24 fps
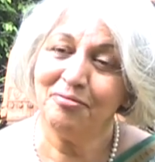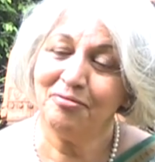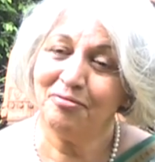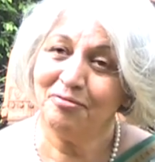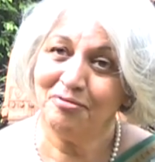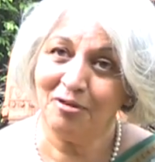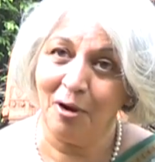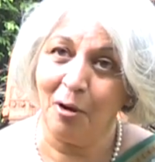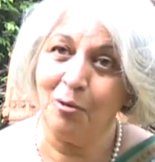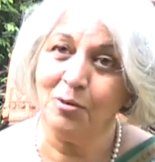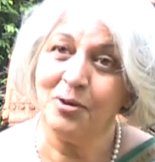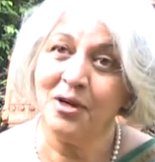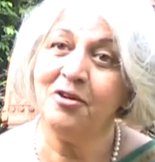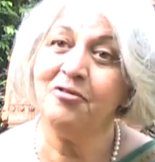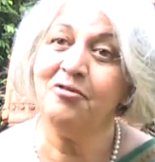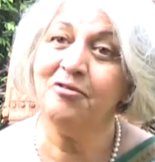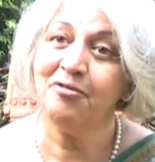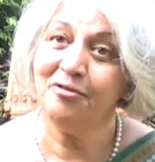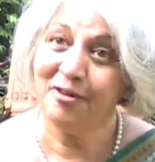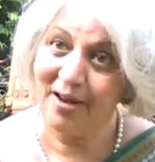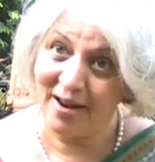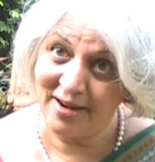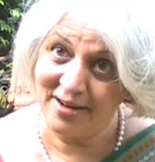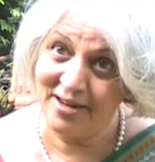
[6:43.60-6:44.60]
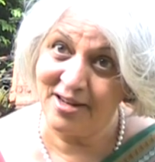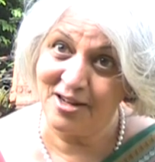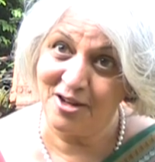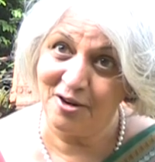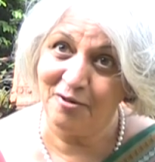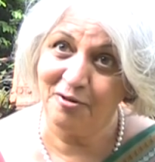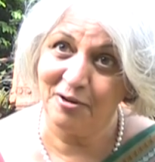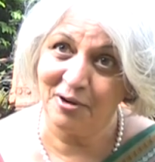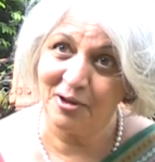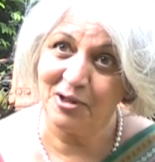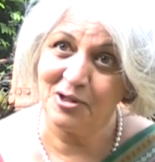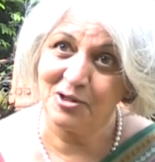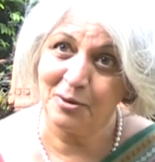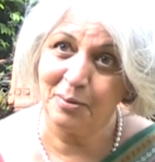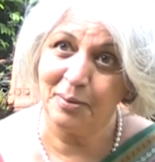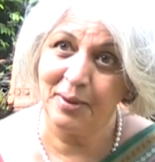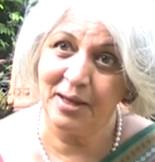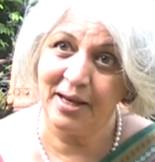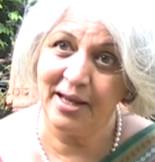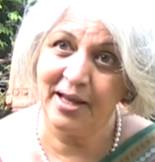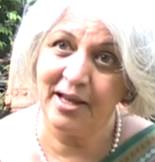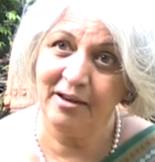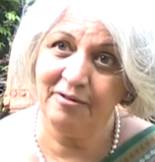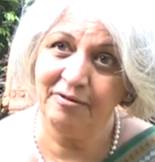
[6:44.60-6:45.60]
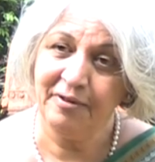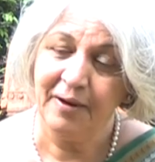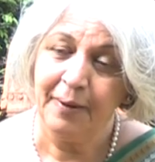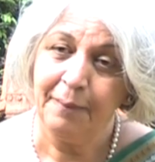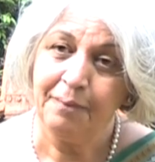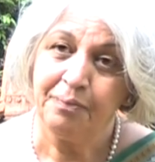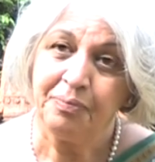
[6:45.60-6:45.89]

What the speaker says: found it very difficult to believe.